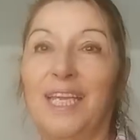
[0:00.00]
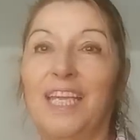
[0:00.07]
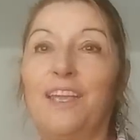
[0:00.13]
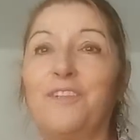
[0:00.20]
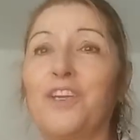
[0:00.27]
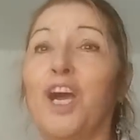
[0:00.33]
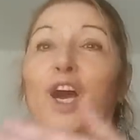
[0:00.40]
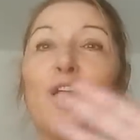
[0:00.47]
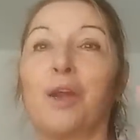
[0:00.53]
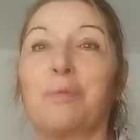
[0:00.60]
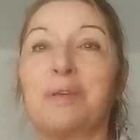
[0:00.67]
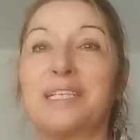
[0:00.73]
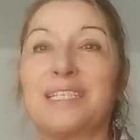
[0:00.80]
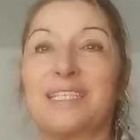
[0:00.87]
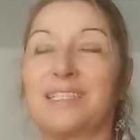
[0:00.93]
If you're
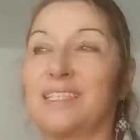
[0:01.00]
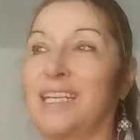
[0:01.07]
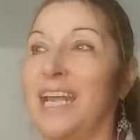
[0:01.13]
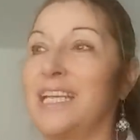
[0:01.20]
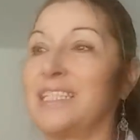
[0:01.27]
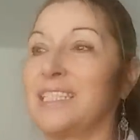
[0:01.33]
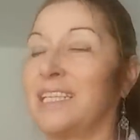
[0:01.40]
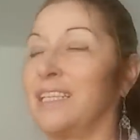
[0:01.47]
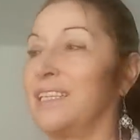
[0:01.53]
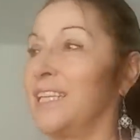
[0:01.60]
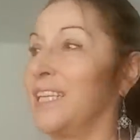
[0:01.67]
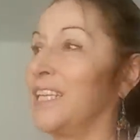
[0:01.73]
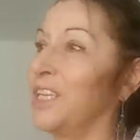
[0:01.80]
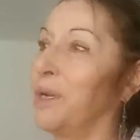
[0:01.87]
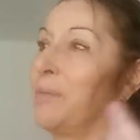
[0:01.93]
always stressed and
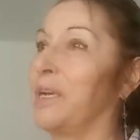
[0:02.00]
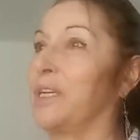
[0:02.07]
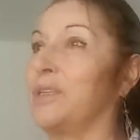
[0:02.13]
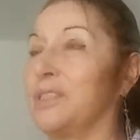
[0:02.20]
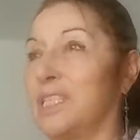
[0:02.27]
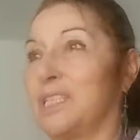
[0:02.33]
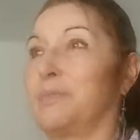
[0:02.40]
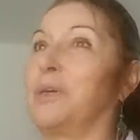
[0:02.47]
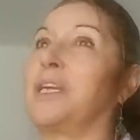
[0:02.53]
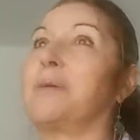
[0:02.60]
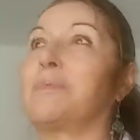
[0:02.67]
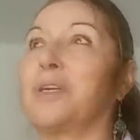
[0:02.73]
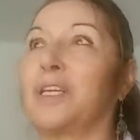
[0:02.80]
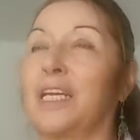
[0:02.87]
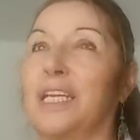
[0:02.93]
thinking, oh my goodness, what
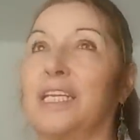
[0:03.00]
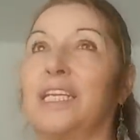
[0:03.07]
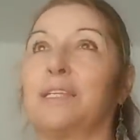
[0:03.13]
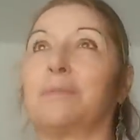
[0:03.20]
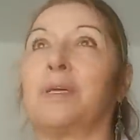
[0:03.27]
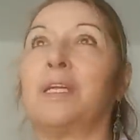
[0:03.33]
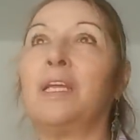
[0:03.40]
I'm going to eat,